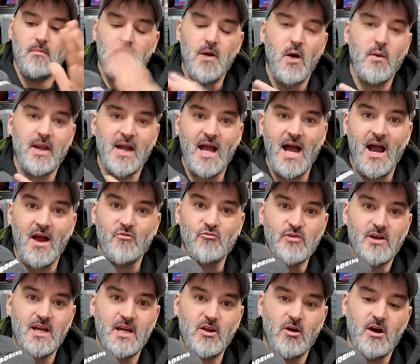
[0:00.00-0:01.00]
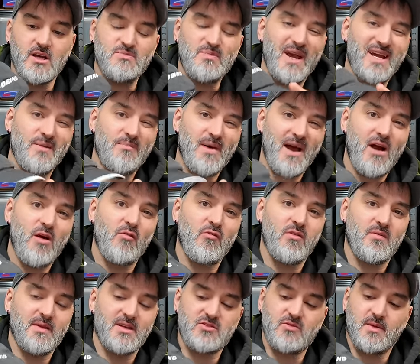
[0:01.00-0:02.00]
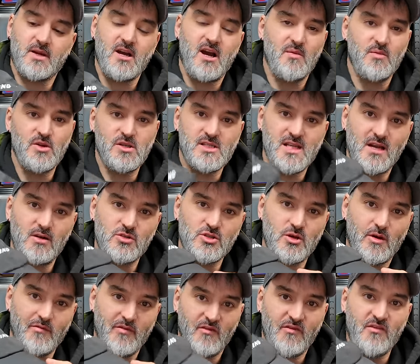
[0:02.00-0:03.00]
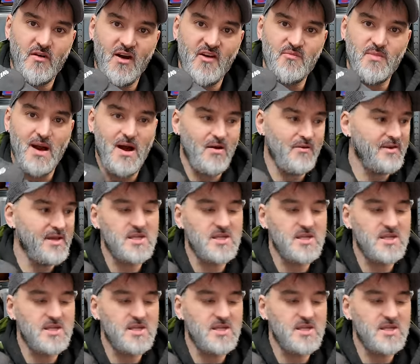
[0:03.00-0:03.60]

Boeing hat, really nice. Paid £1 from this from a car boot sale, sold for £5.